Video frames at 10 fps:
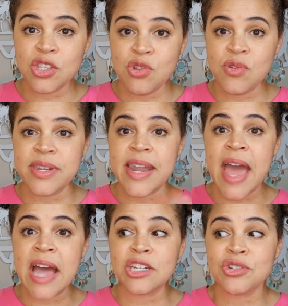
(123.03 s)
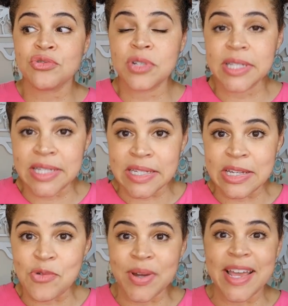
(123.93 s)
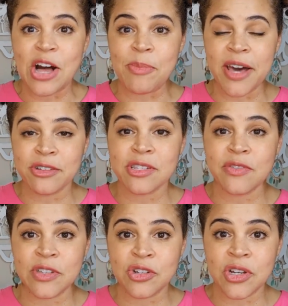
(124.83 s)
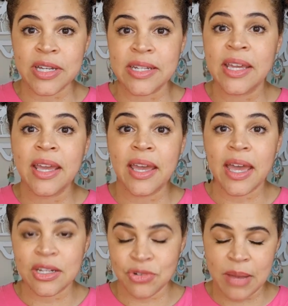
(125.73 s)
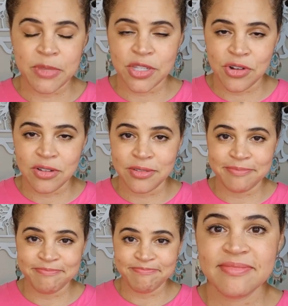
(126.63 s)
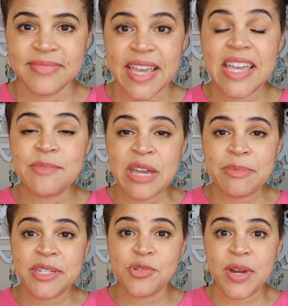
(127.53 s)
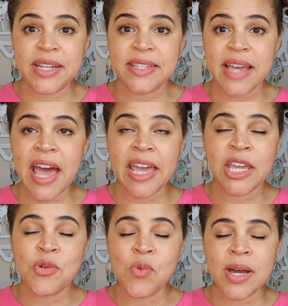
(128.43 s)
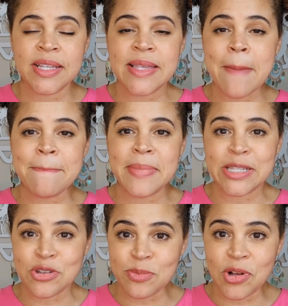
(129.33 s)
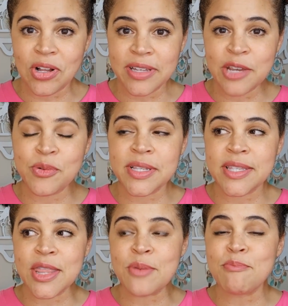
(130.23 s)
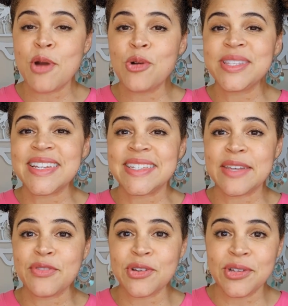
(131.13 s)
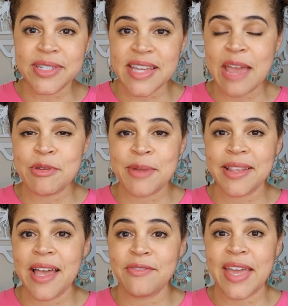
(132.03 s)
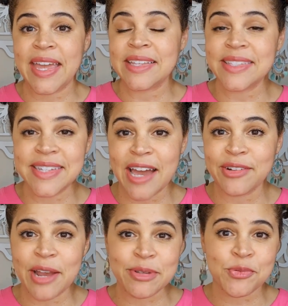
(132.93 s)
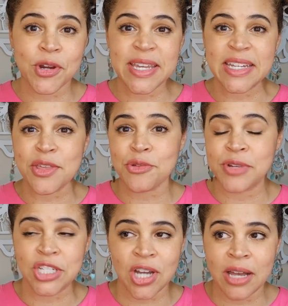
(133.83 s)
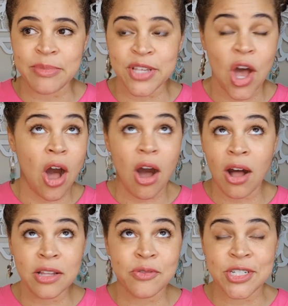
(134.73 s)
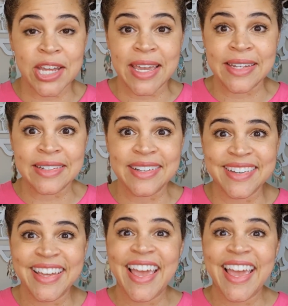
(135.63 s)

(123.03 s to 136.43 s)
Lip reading: so you naturally want to help others feel good and drop the struggle. In my mid-20s, I was miserable. It was the most difficult time in my life, hands down. I was working 3 jobs, all of which I hated.